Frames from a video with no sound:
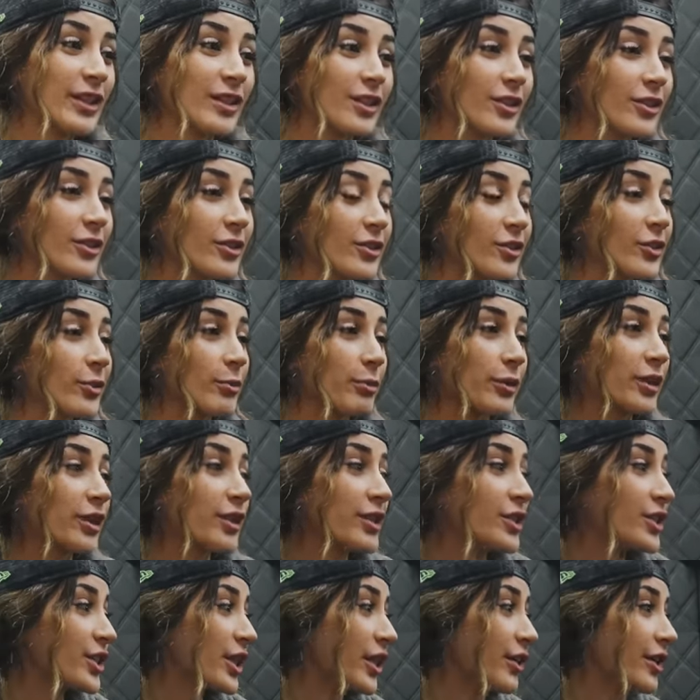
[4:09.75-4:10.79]
It looks super
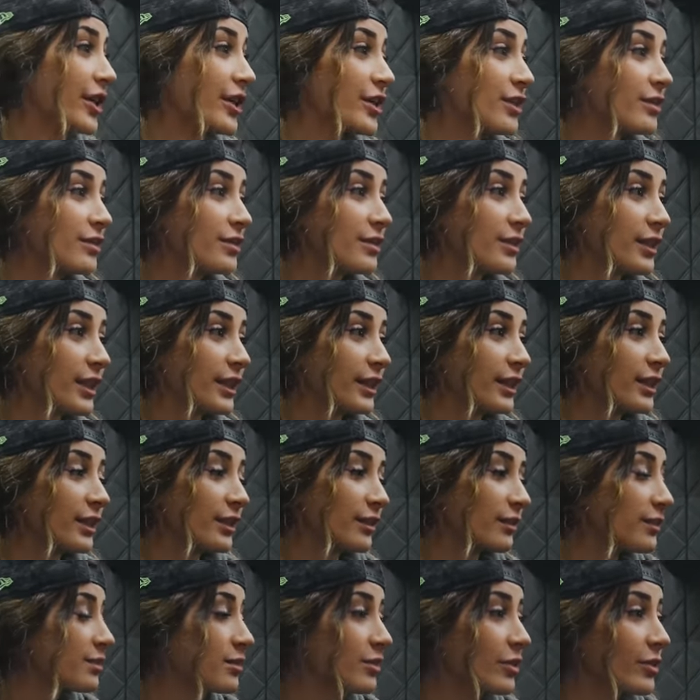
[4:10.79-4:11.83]
luxurious, like
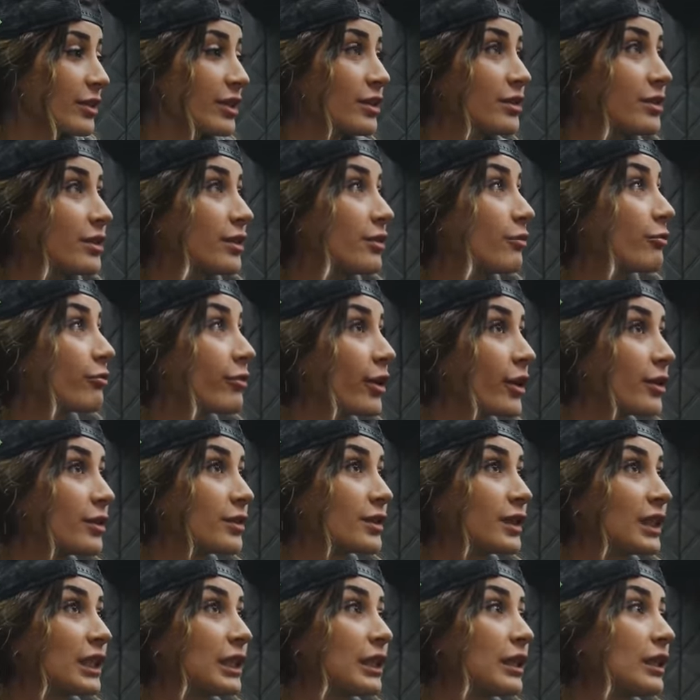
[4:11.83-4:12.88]
the screens in the
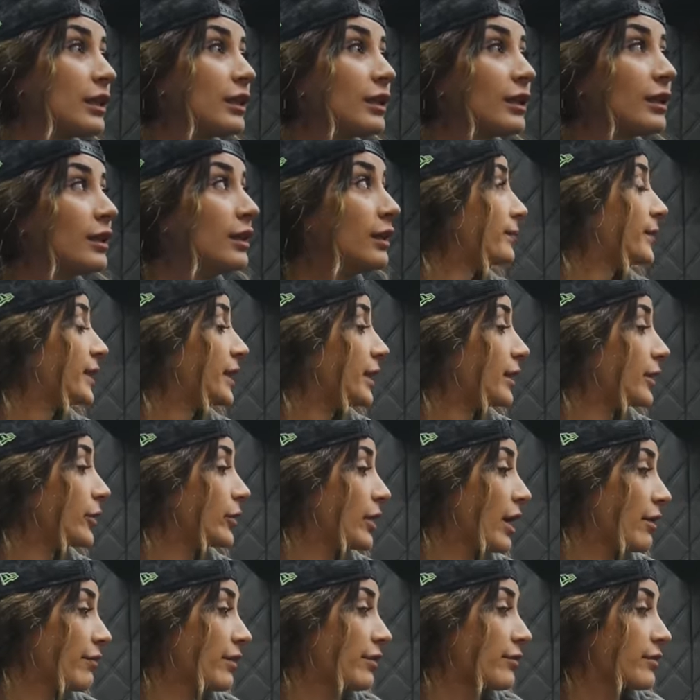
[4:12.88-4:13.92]
front, and yeah,
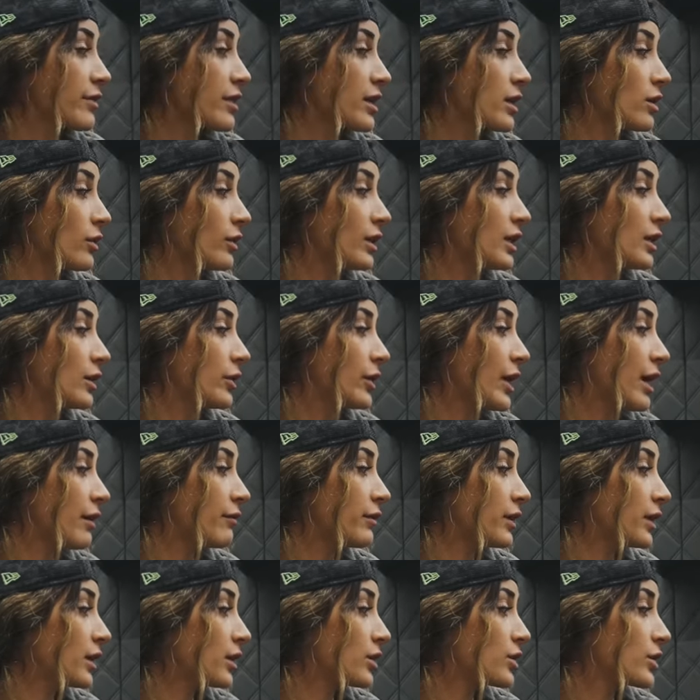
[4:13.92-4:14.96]
you have everything you need. You
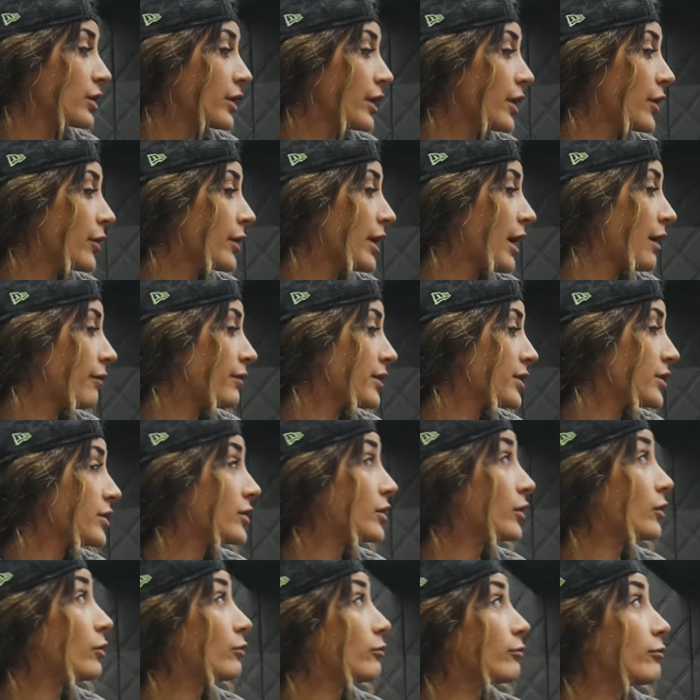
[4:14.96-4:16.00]
have the kitchen here, you have a
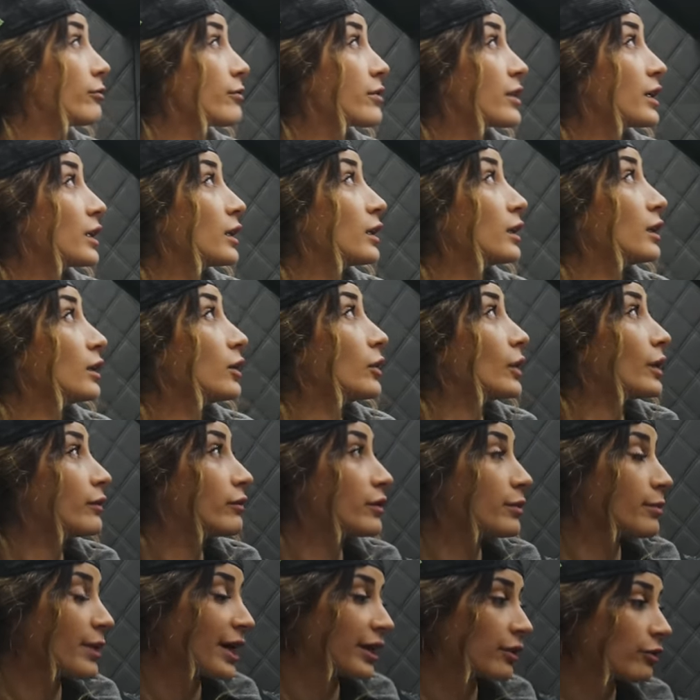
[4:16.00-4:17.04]
stove thingy, you have
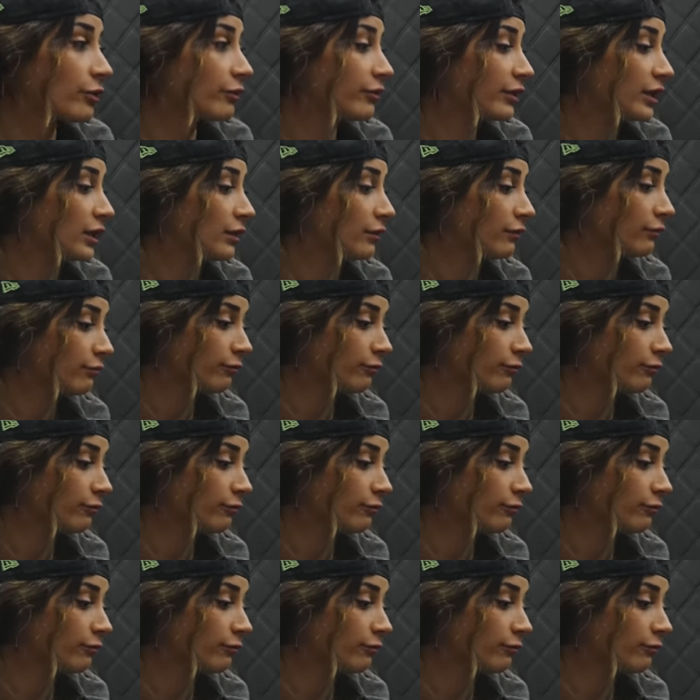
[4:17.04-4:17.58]
the microwave,